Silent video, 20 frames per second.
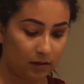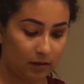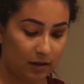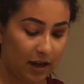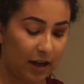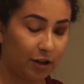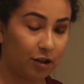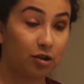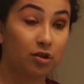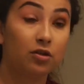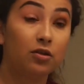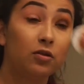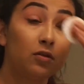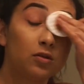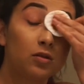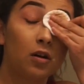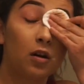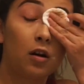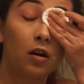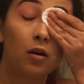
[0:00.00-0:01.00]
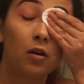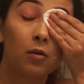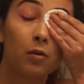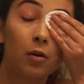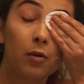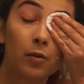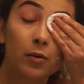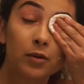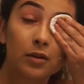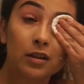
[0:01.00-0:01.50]
I just used all
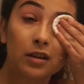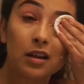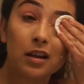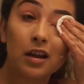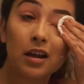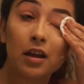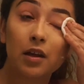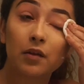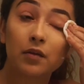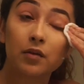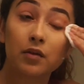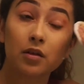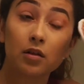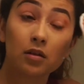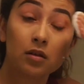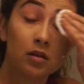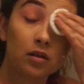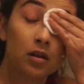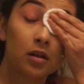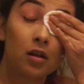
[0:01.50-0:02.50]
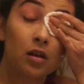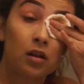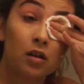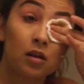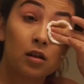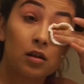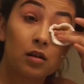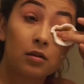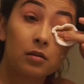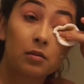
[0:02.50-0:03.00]
what was left.
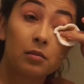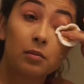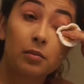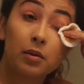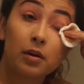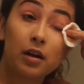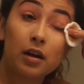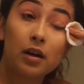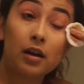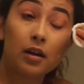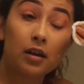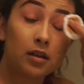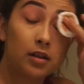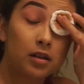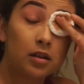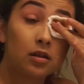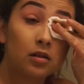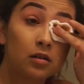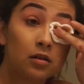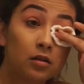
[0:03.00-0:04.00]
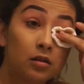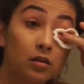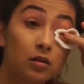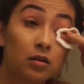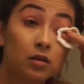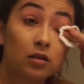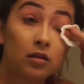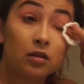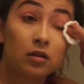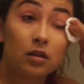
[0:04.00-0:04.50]
But
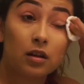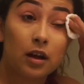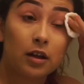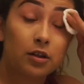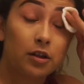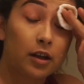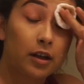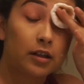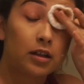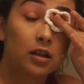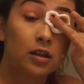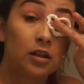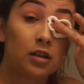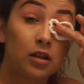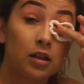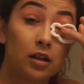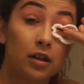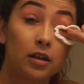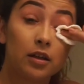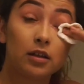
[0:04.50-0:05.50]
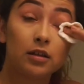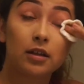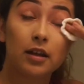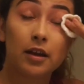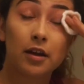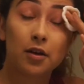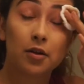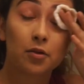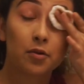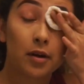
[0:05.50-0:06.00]
as you guys can see, it is a
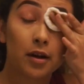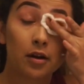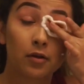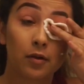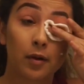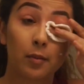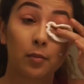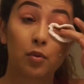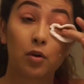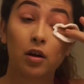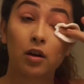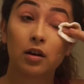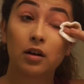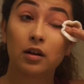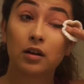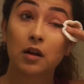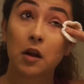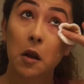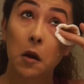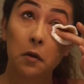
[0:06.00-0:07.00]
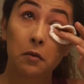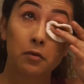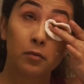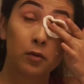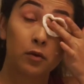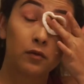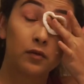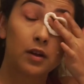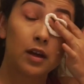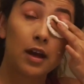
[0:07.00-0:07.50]
great, great product. It
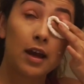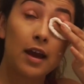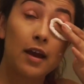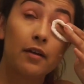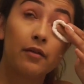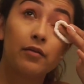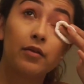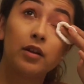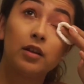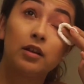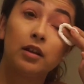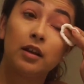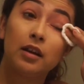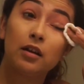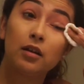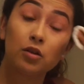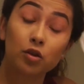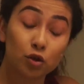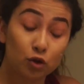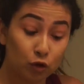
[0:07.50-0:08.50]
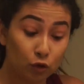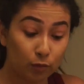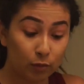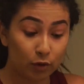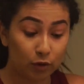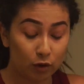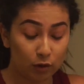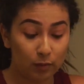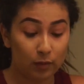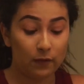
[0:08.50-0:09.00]
removed everything super,
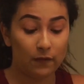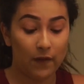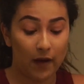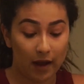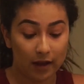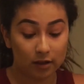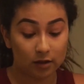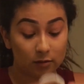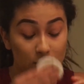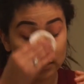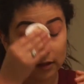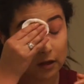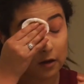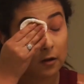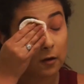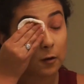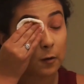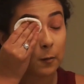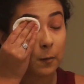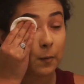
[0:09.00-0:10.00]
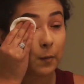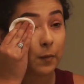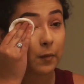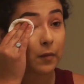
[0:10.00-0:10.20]
super fast without